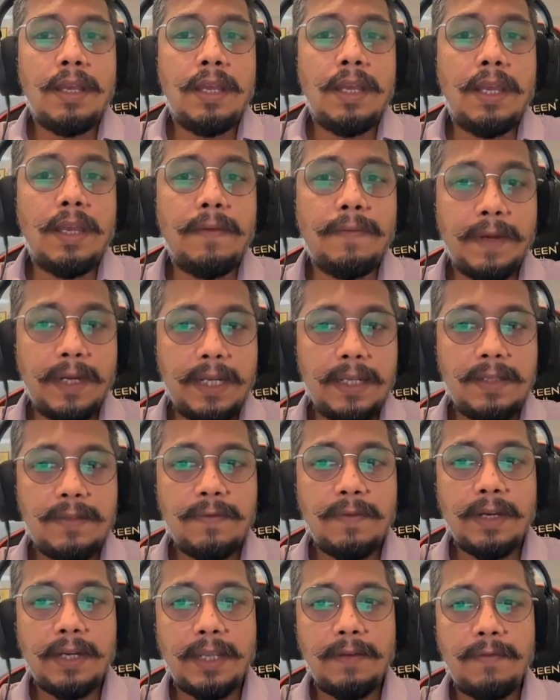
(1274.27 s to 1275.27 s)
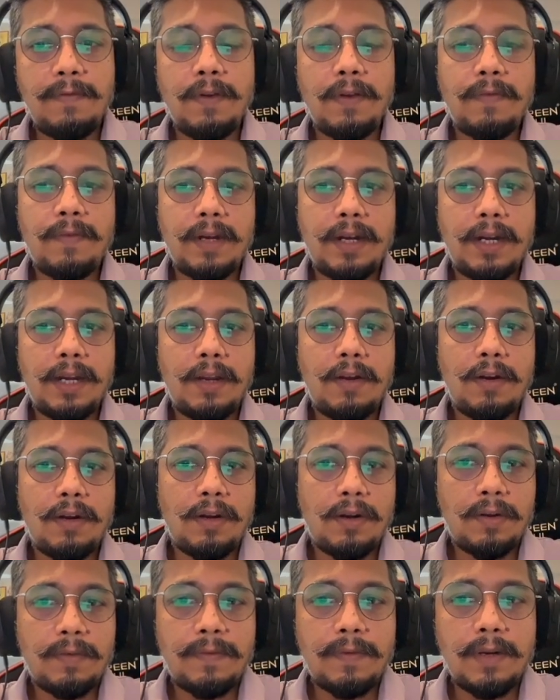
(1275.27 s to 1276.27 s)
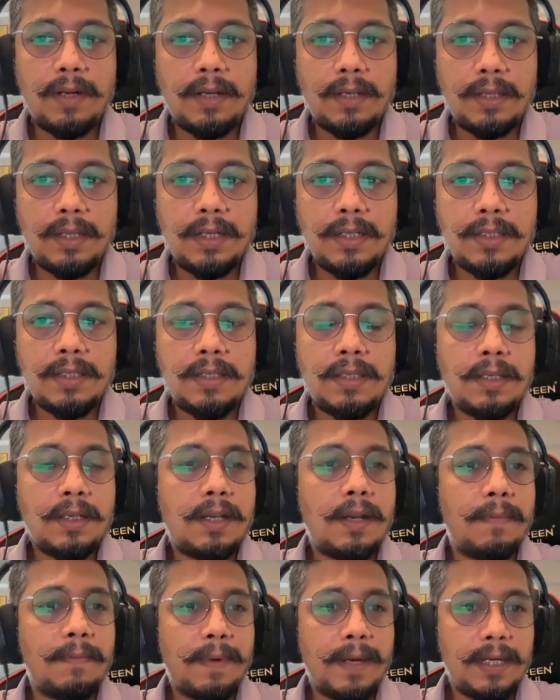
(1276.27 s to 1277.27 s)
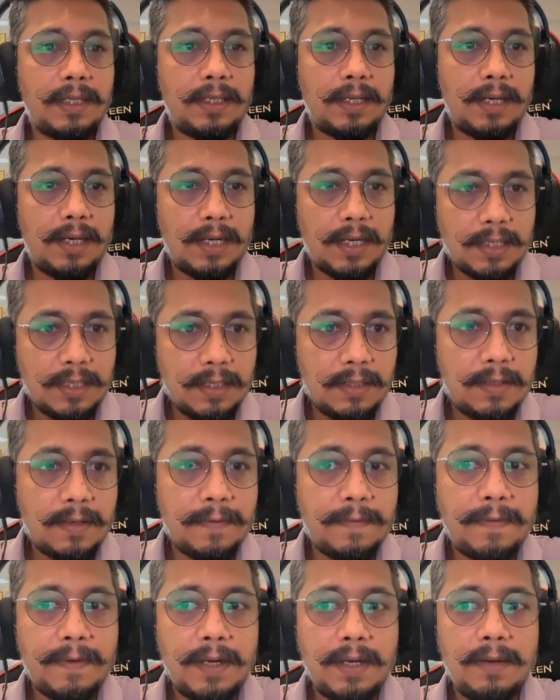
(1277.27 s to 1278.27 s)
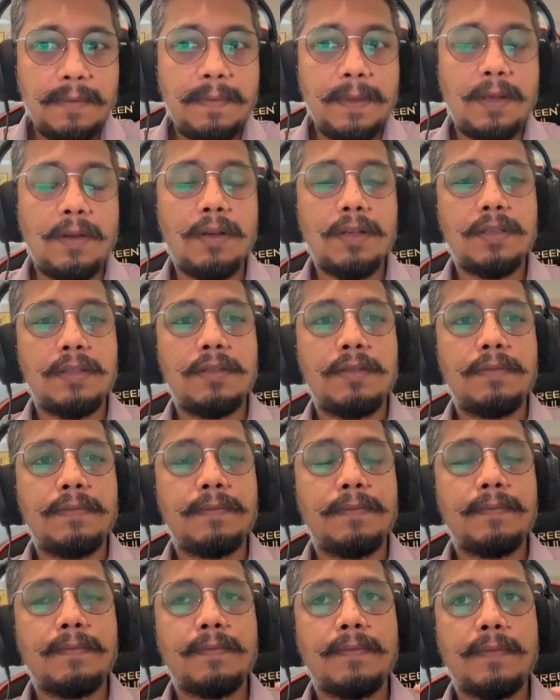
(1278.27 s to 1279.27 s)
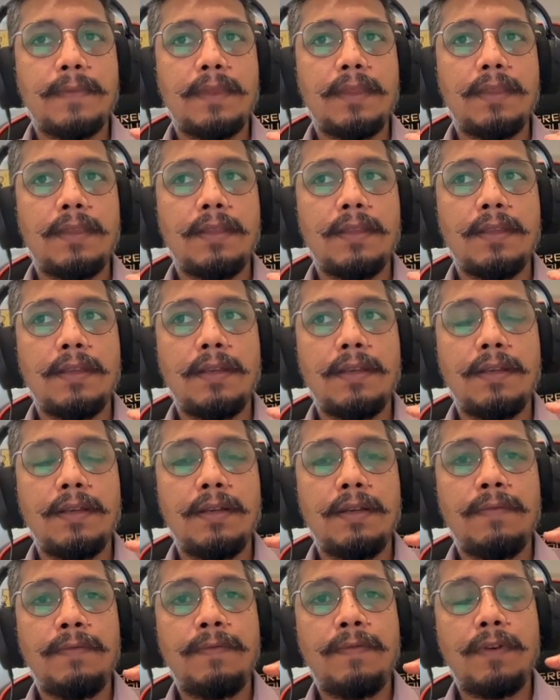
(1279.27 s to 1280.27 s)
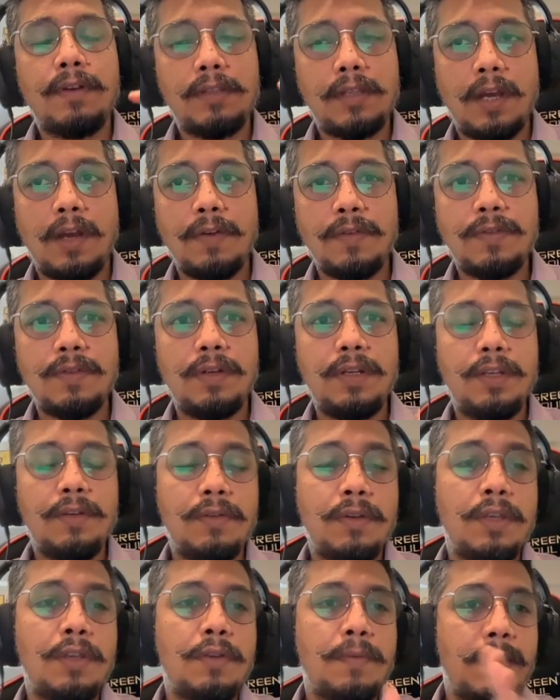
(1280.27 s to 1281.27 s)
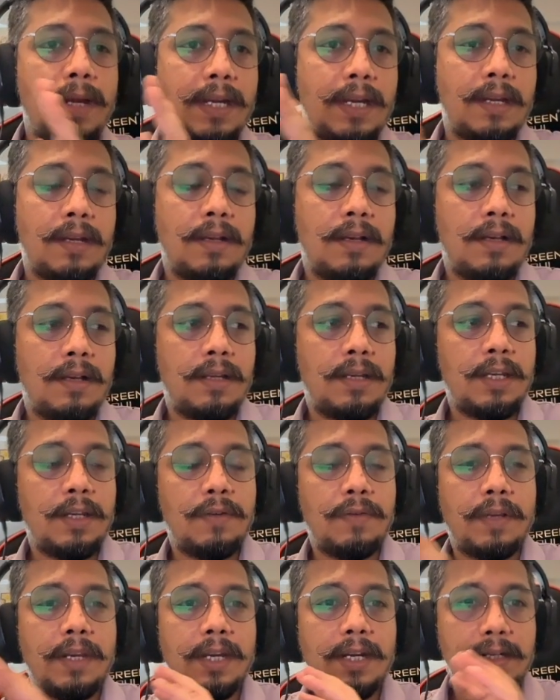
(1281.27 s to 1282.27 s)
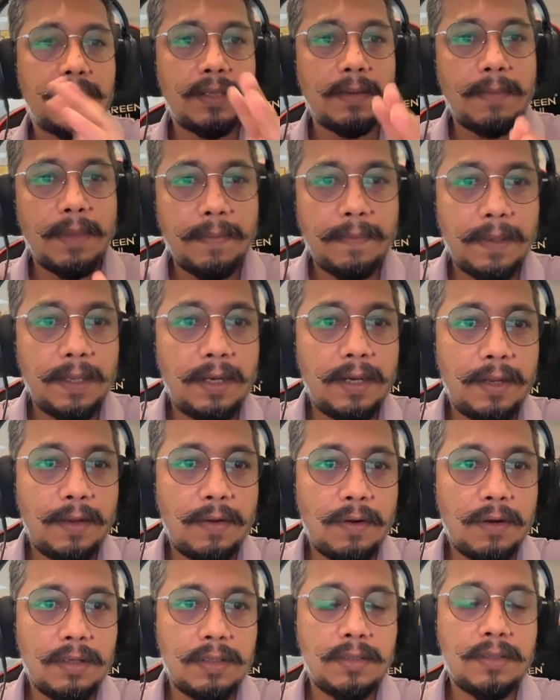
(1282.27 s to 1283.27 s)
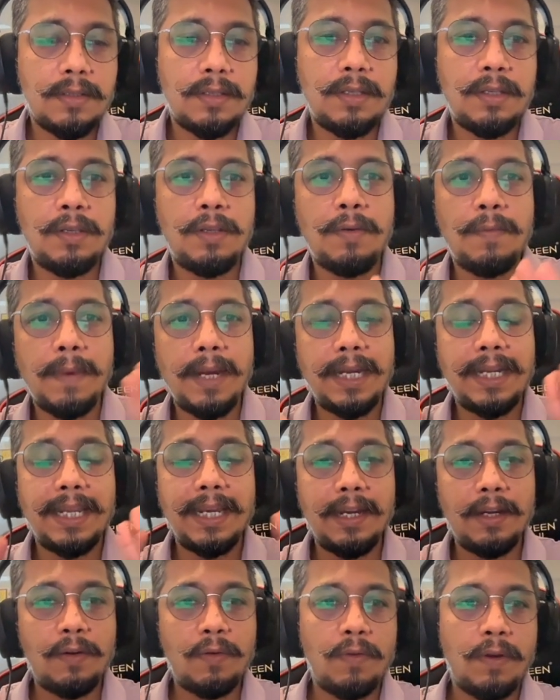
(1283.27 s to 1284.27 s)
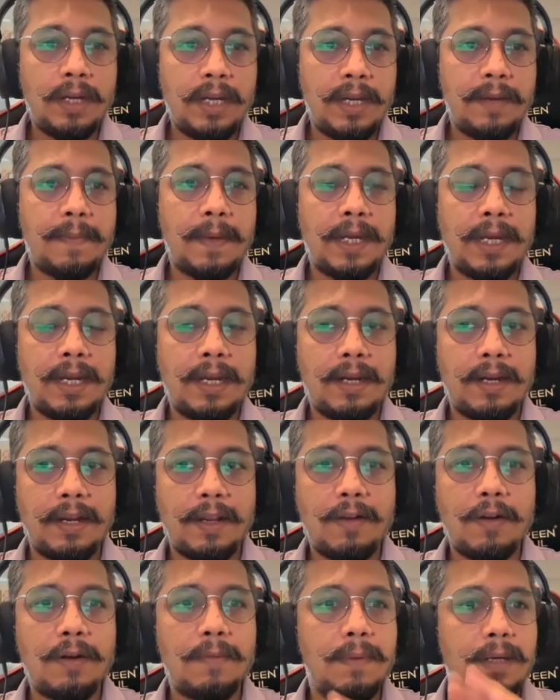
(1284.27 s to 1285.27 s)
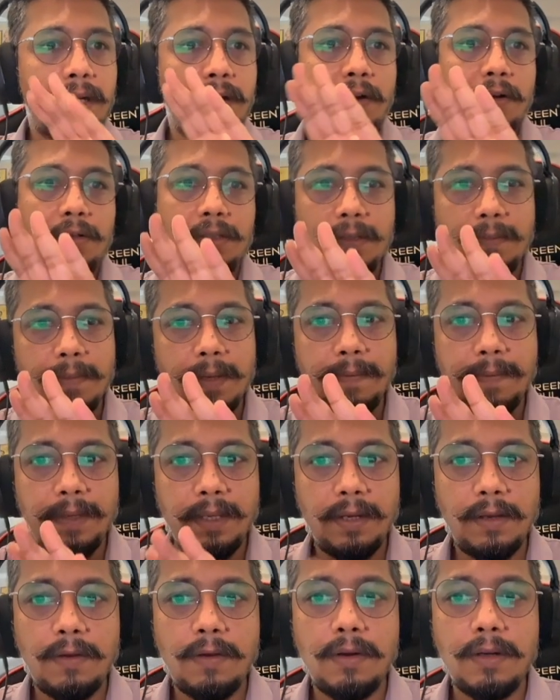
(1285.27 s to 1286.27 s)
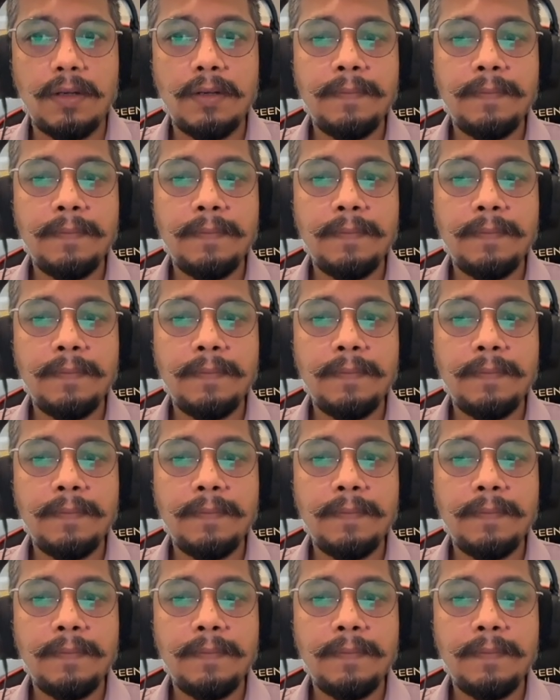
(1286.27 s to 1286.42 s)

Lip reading: If it is working for one record, not for others, compare the relationship field, because for the household you might need to create some mapping records. You might create two independent record but not the mapping record,